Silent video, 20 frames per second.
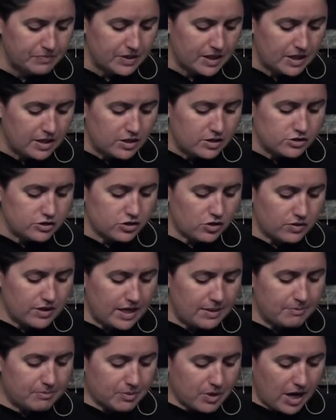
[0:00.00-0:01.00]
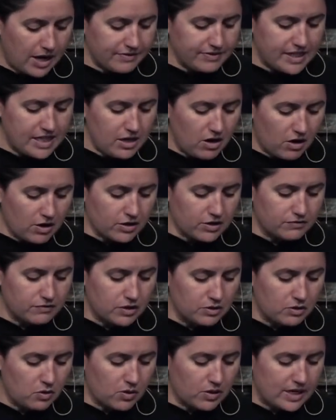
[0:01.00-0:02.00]
So they brought the ark of the
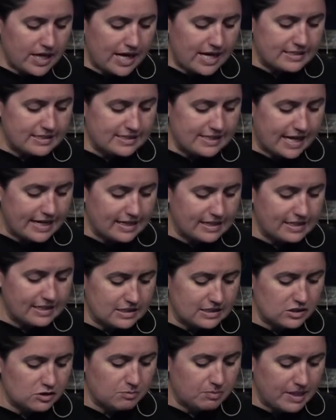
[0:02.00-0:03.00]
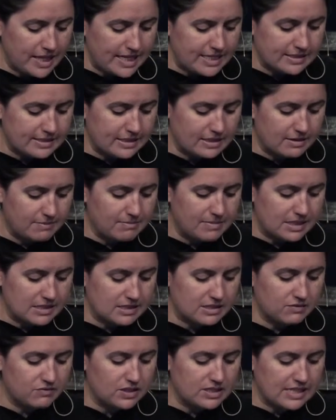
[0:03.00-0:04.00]
Lord and set it in place in the midst
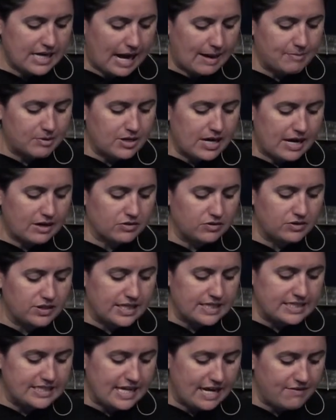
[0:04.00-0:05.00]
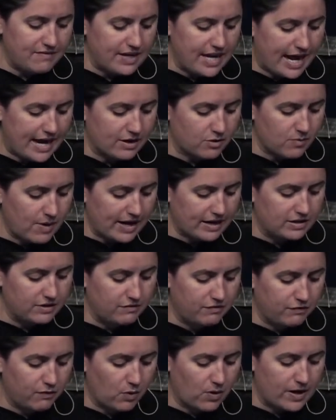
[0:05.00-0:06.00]
of the tabernacle that David had erected
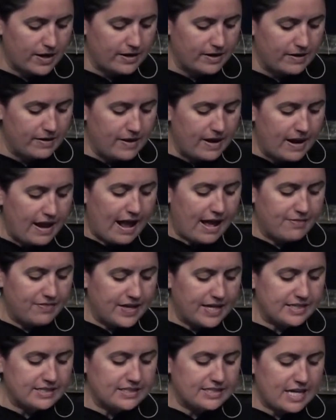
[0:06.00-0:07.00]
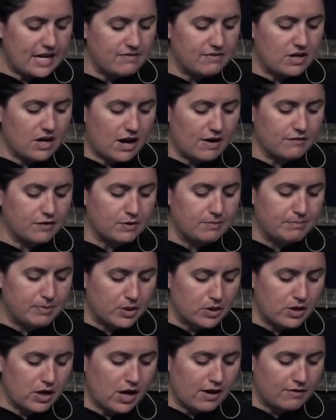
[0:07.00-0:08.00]
for it. And then David offered
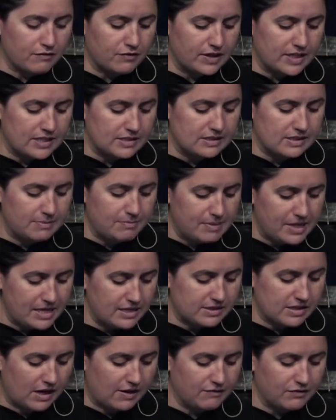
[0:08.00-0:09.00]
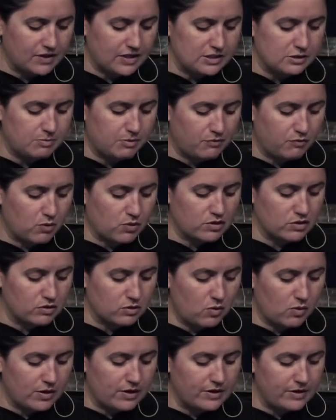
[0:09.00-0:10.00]
burnt offerings and peace offerings before the
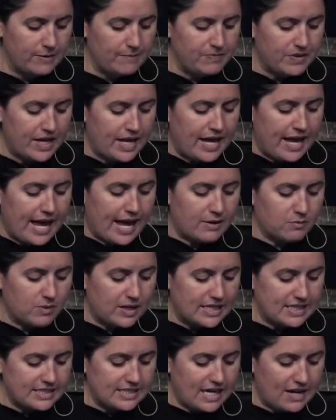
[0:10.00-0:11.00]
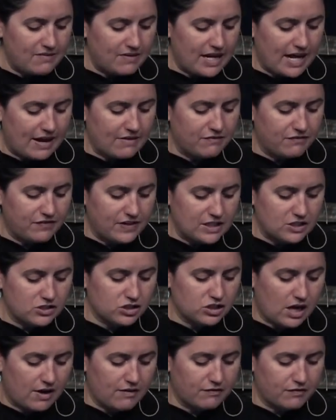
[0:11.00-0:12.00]
Lord. And when David had finished
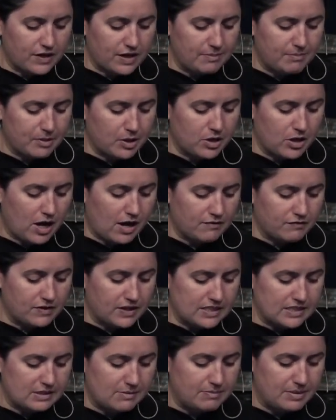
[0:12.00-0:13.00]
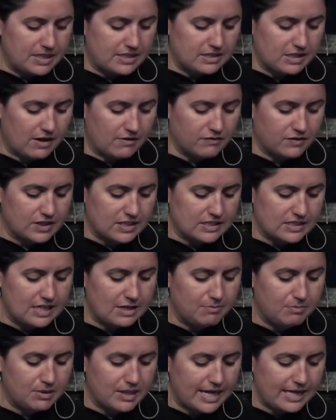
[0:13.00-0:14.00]
offering burnt offerings and peace offerings, he
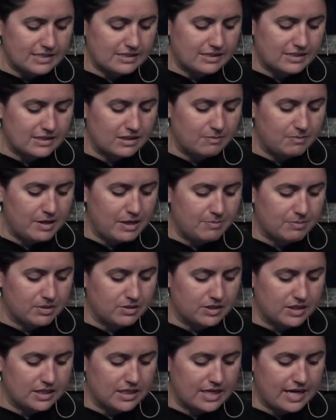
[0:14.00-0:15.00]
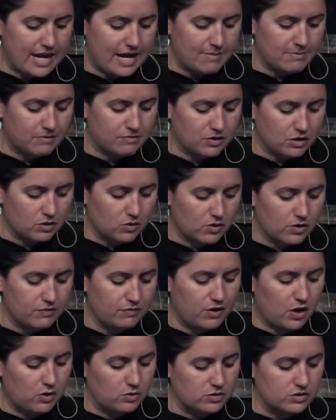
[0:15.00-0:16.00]
blessed the people in the name of the Lord of
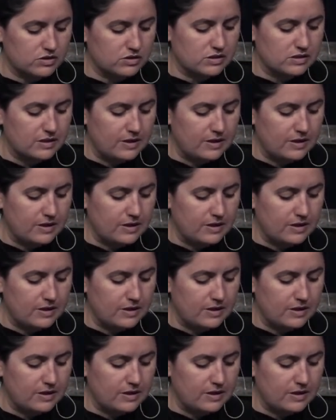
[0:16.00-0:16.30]
hosts.